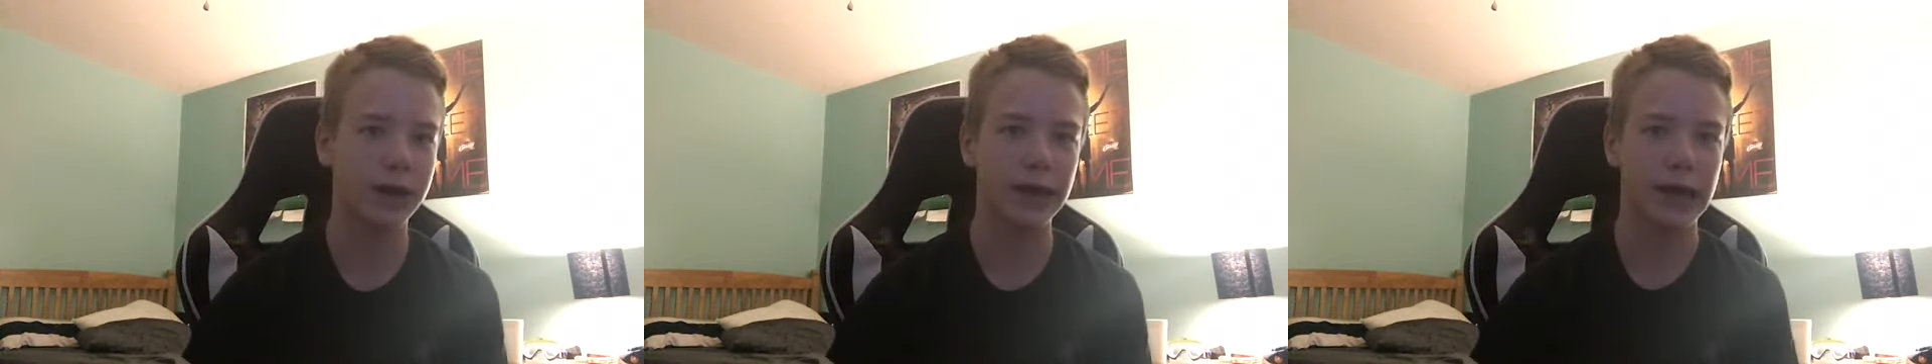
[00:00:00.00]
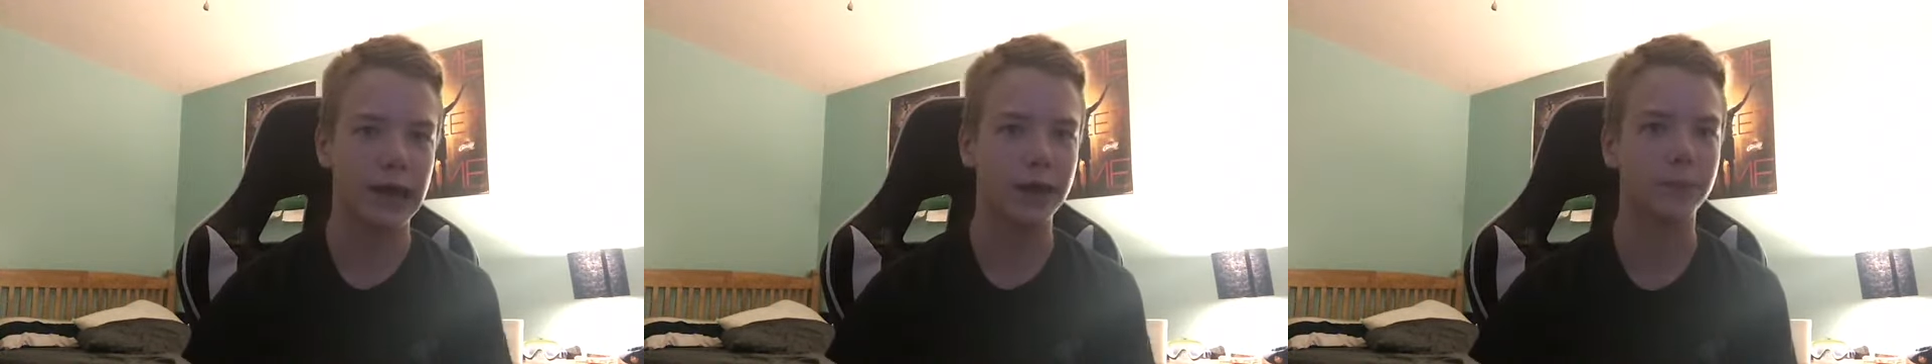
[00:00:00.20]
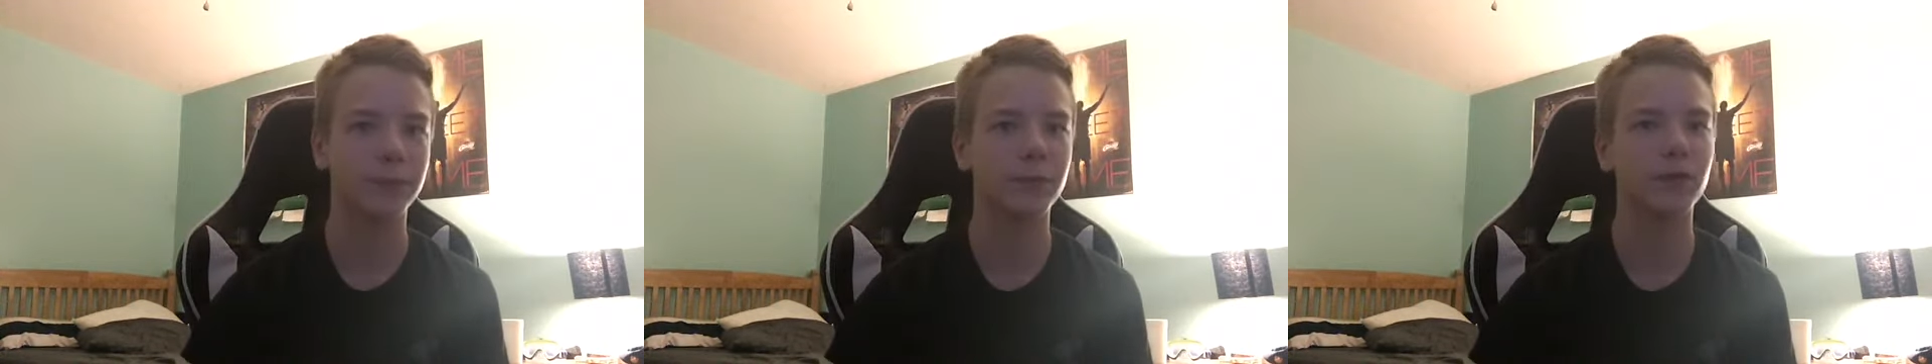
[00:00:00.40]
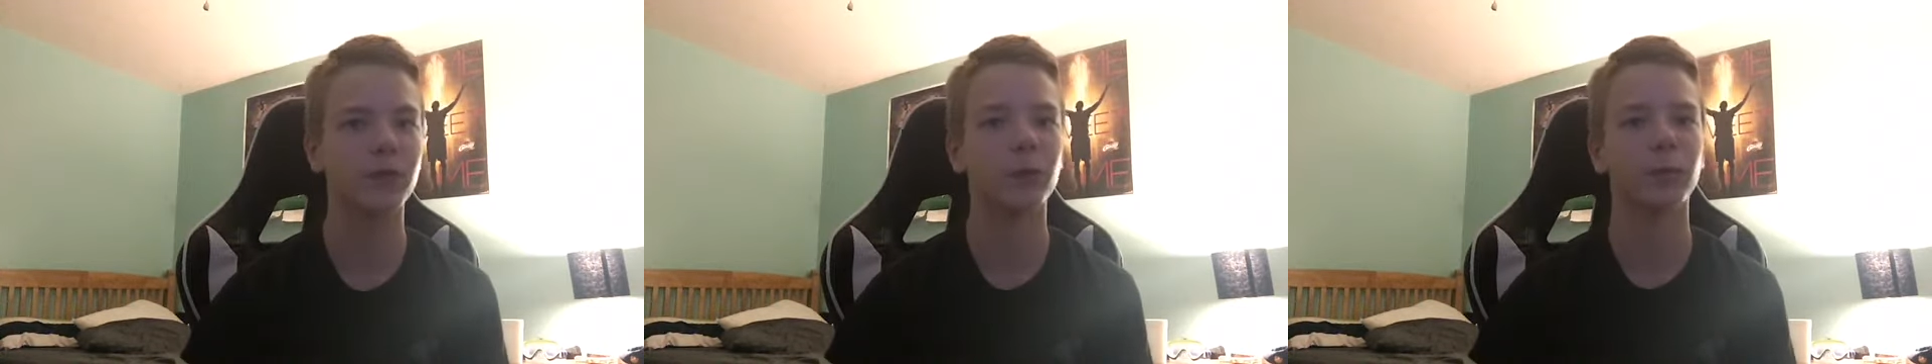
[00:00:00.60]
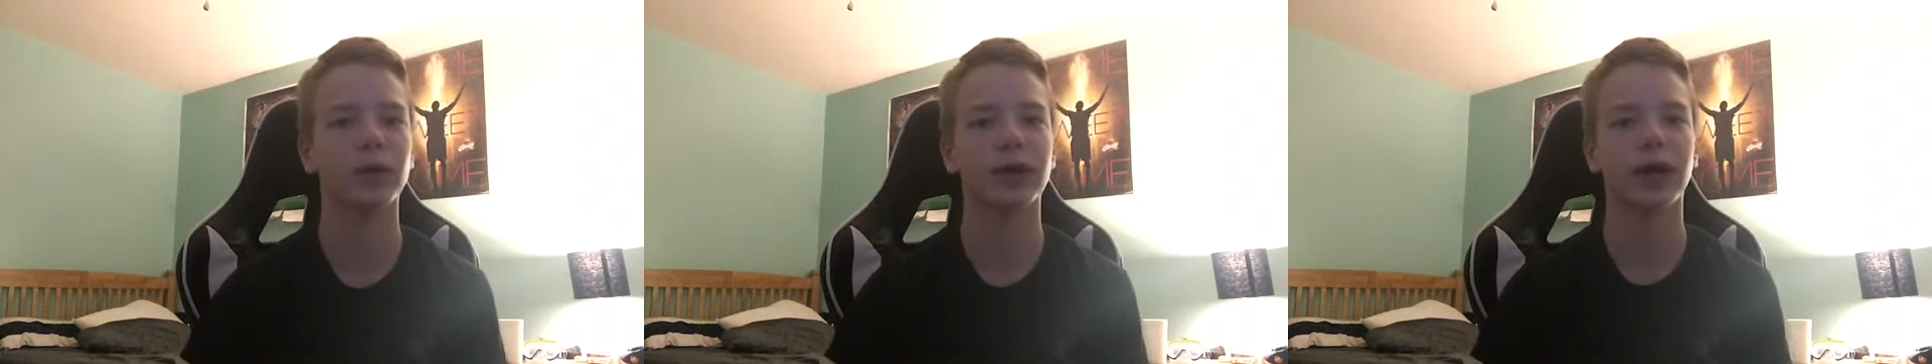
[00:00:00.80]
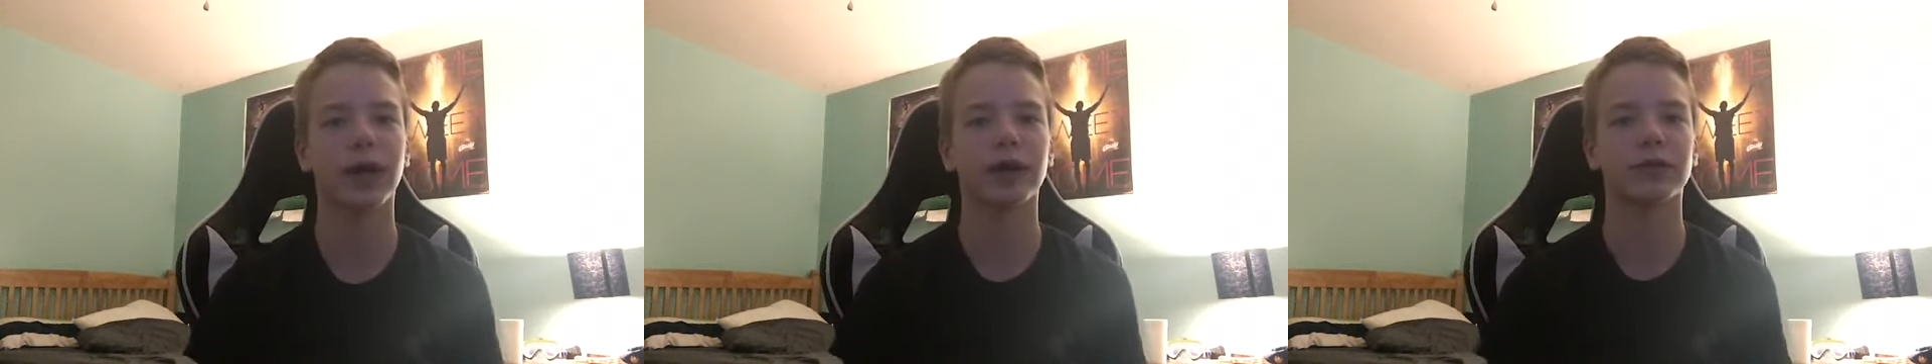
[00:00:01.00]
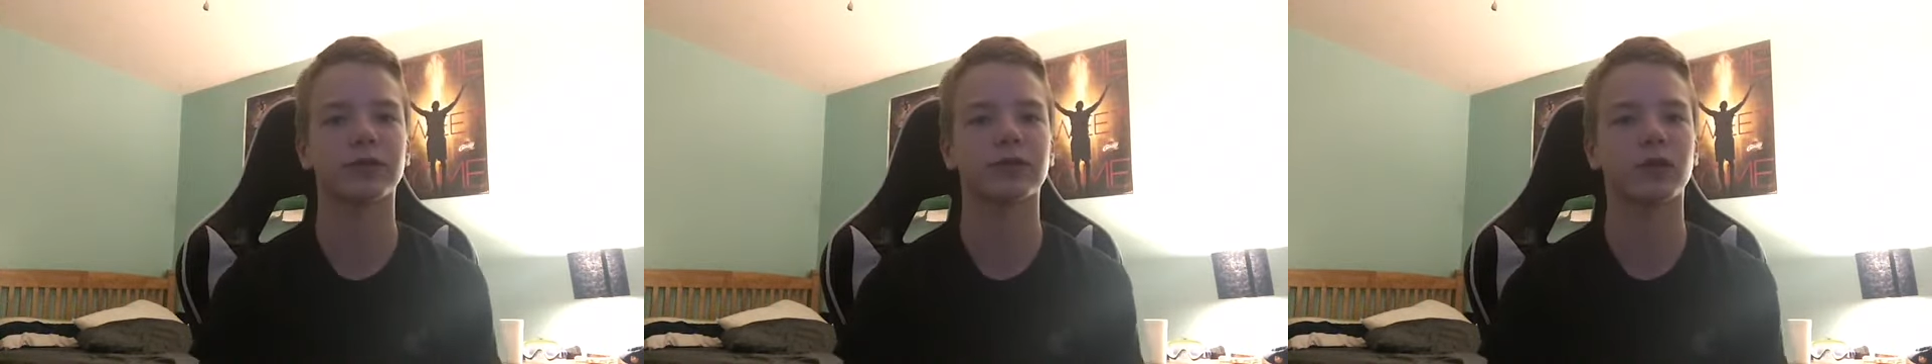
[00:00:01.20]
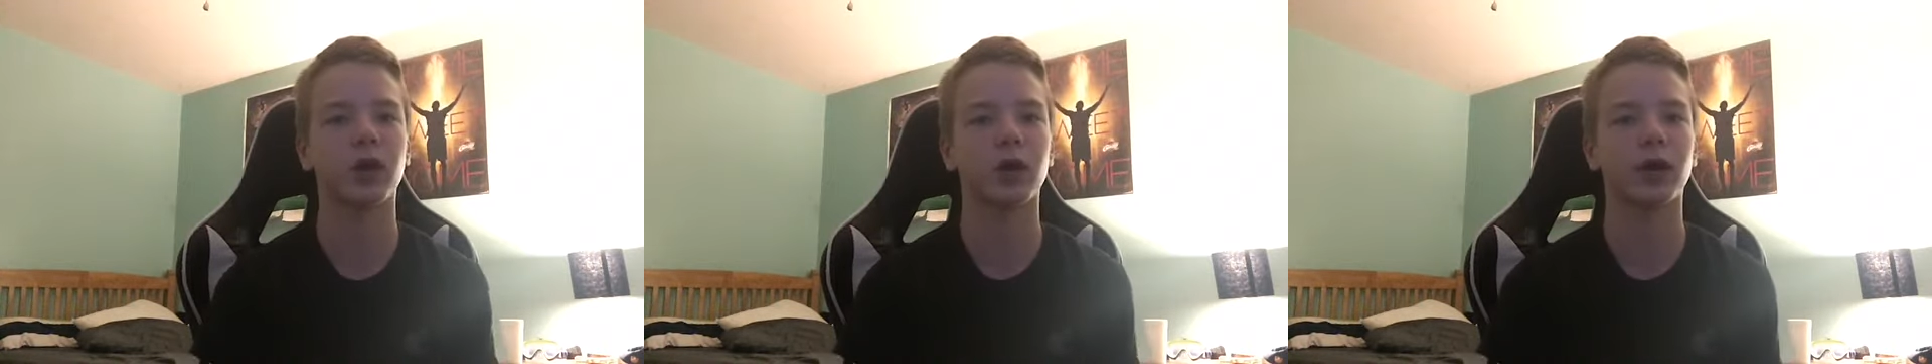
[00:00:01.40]
came from when I
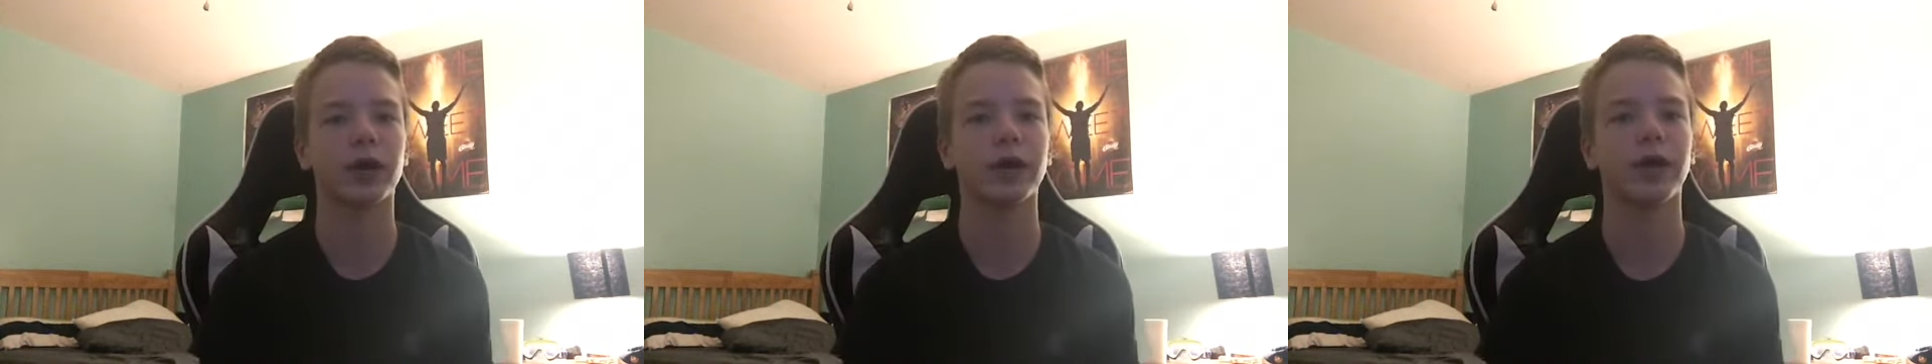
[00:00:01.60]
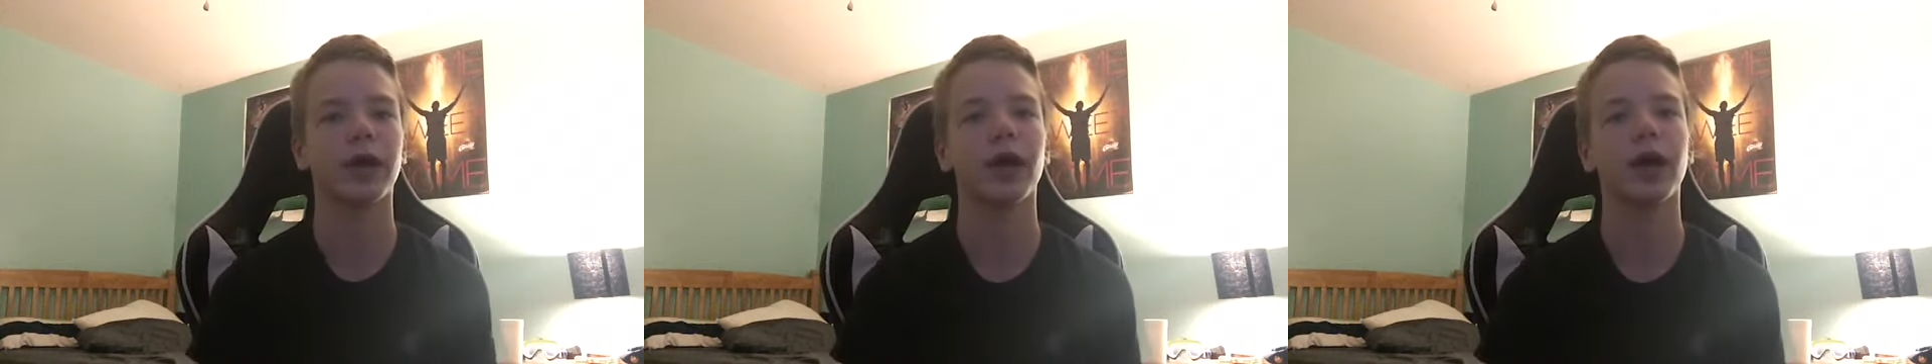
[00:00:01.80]
started.